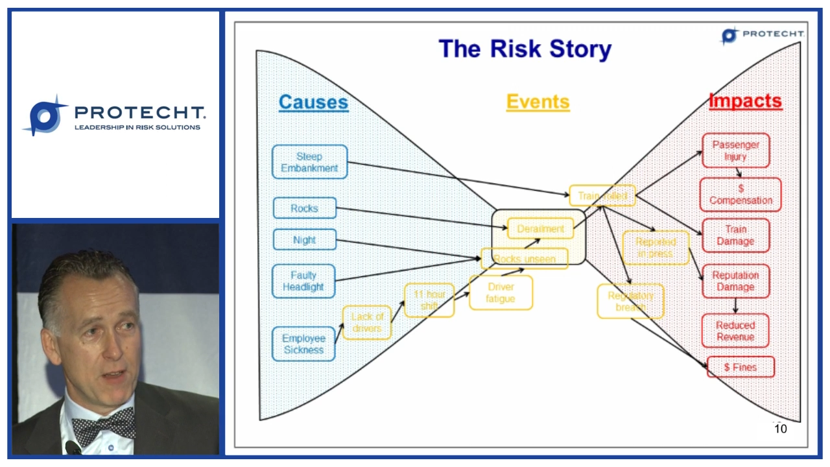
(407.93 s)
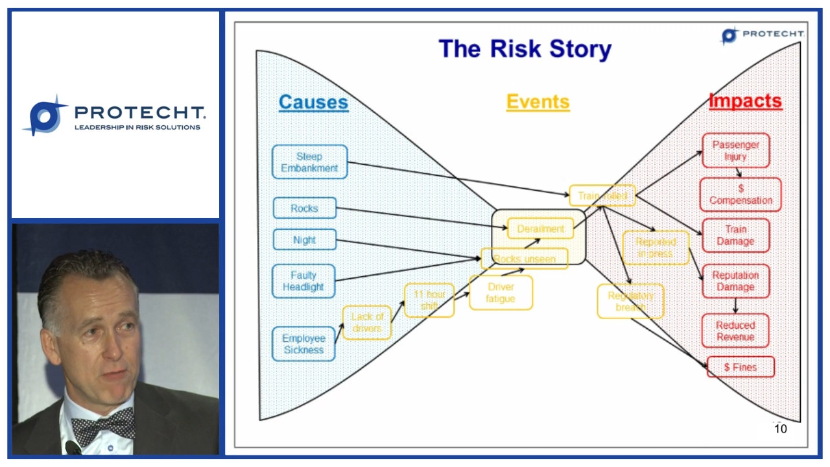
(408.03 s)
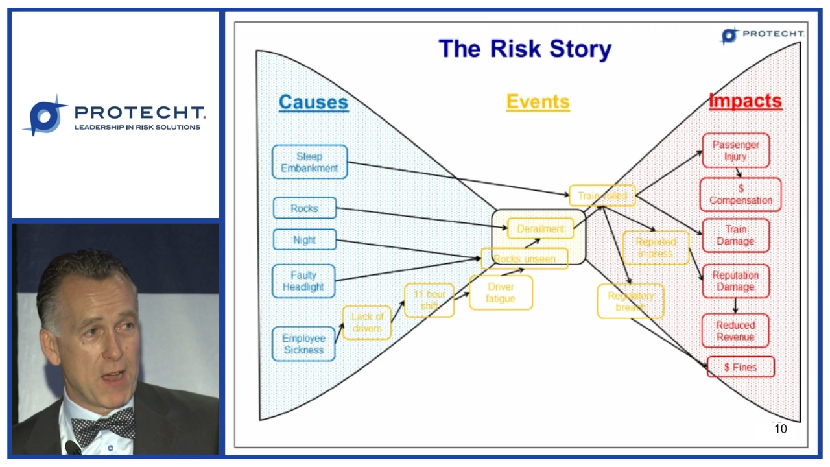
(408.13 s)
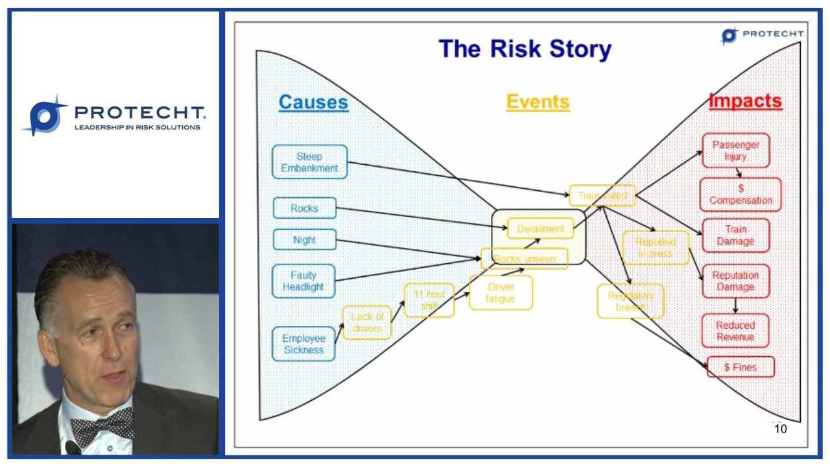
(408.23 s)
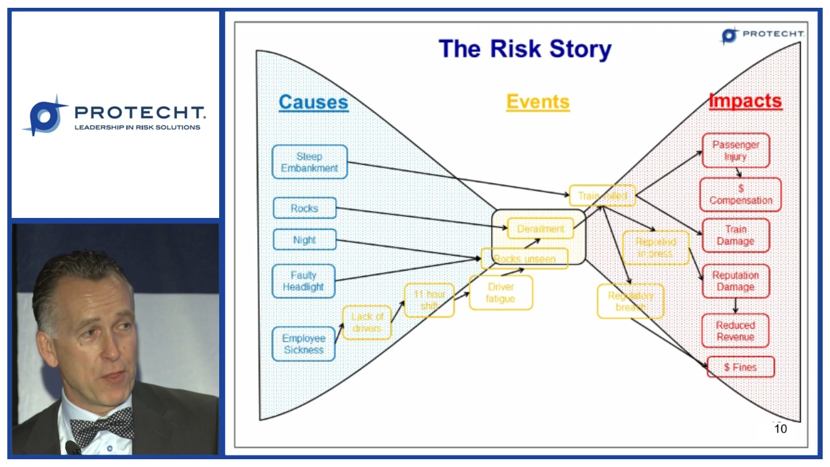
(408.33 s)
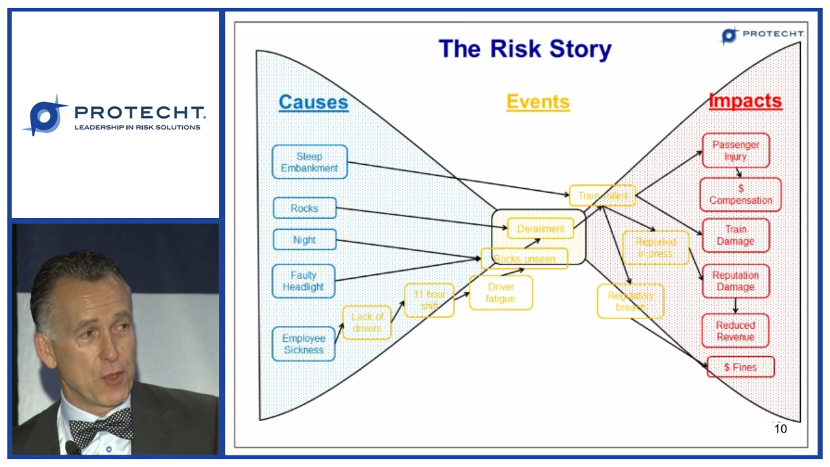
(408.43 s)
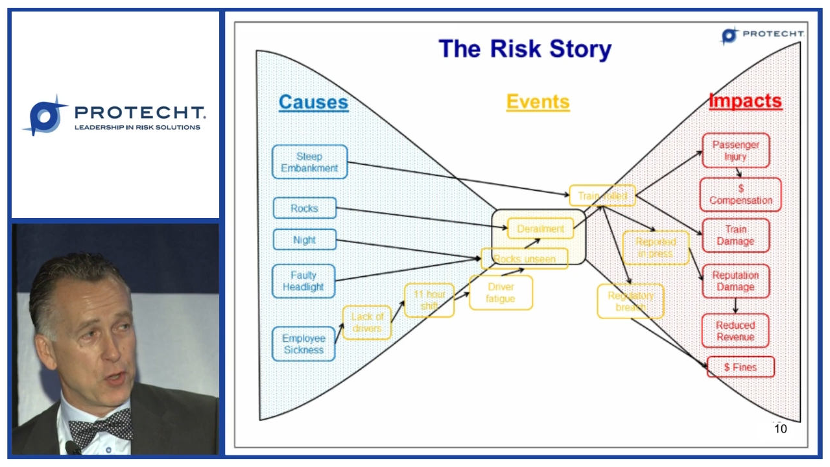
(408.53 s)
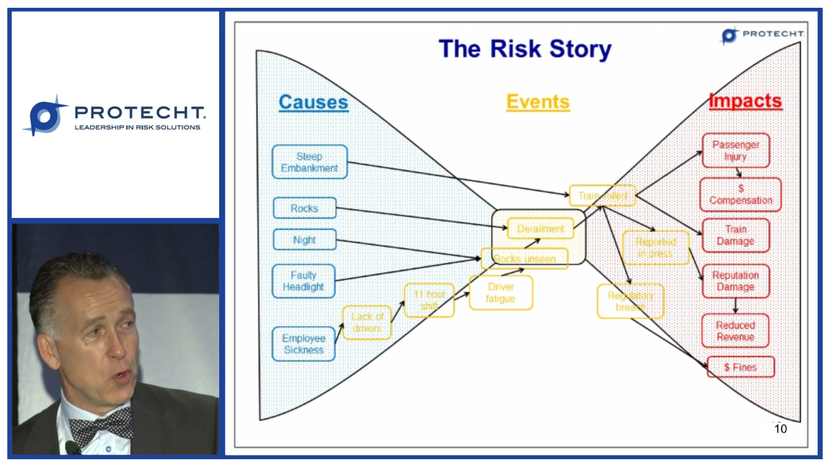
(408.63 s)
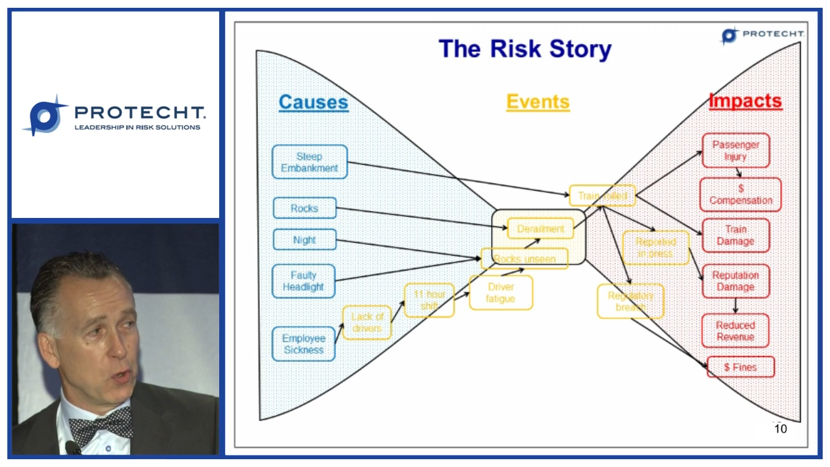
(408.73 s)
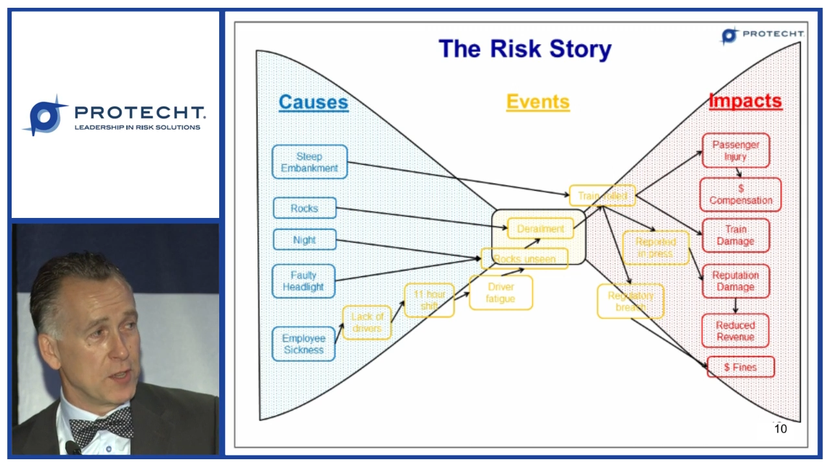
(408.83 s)
rather than
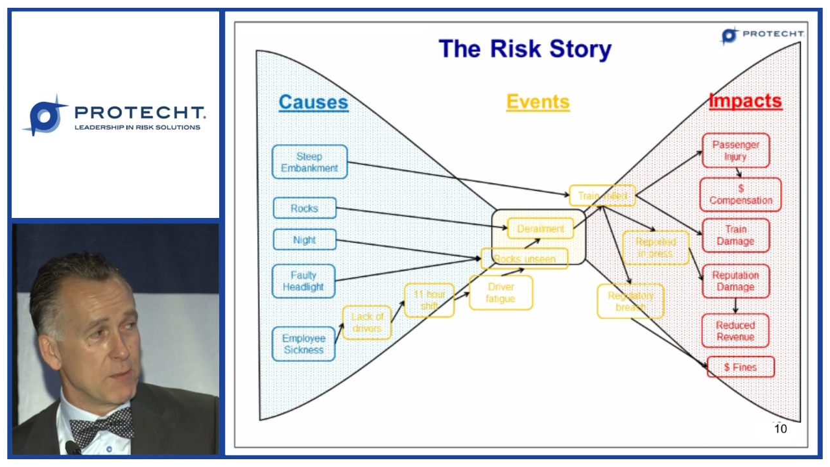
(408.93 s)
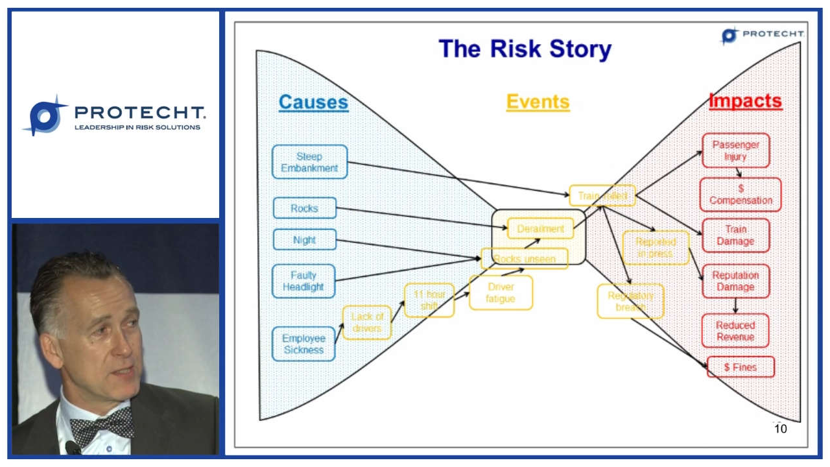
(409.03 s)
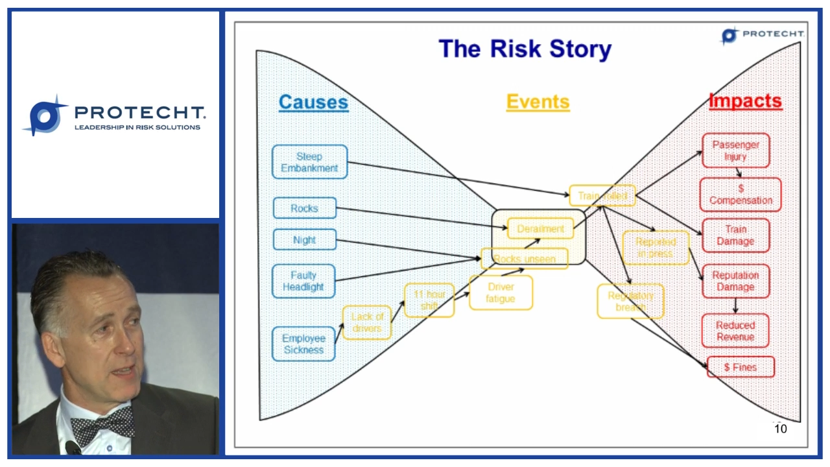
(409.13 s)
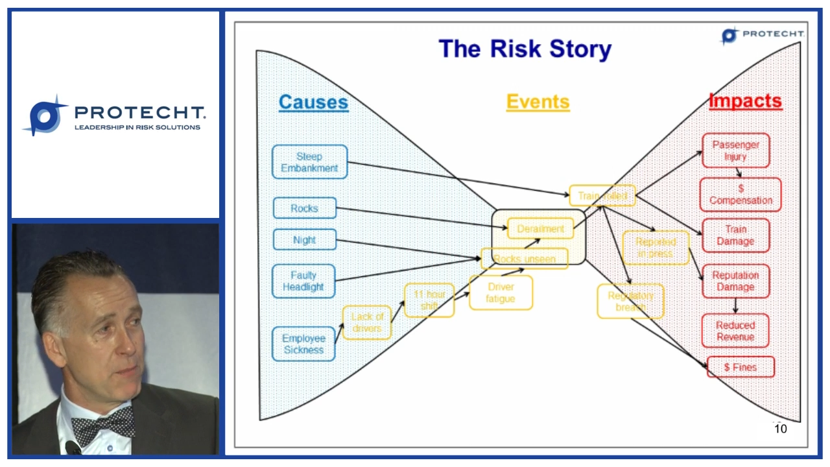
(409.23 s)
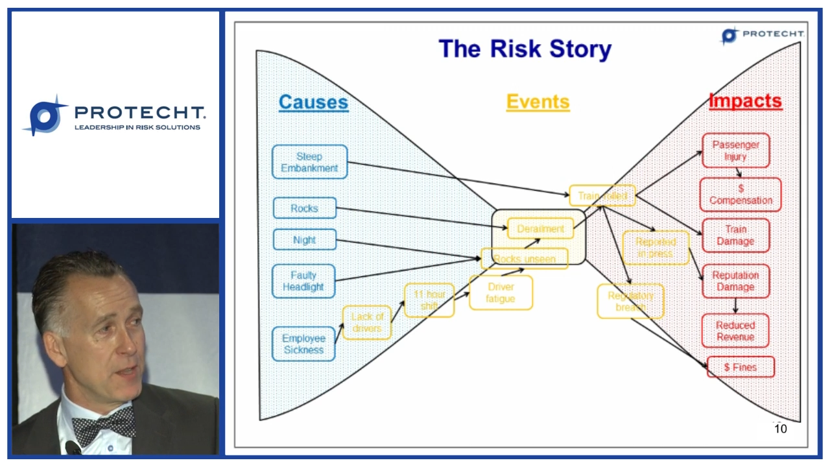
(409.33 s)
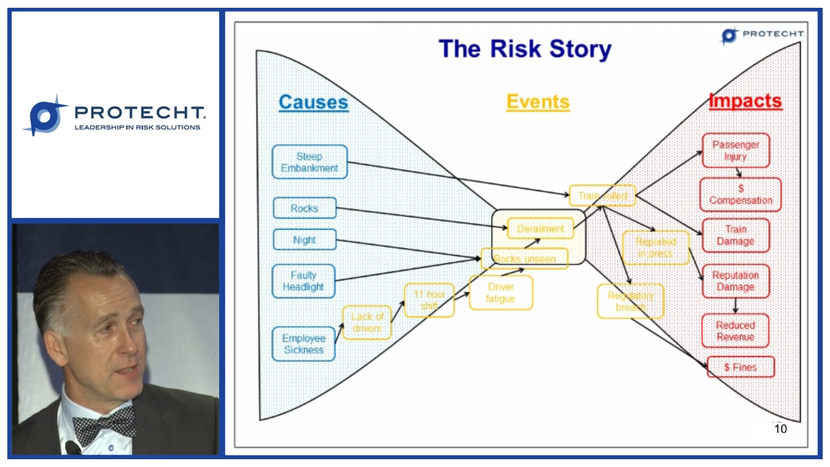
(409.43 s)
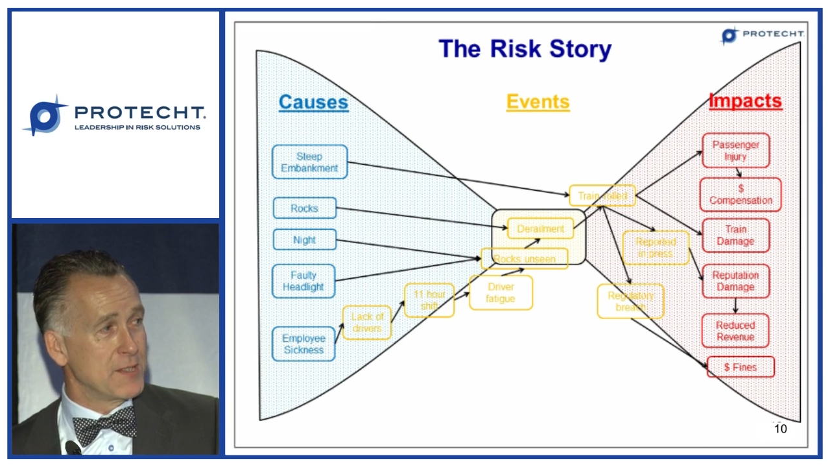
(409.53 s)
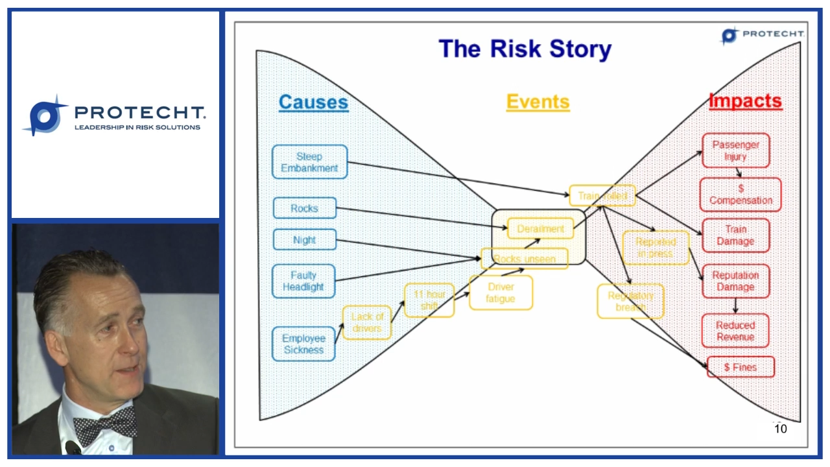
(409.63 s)
calling them something as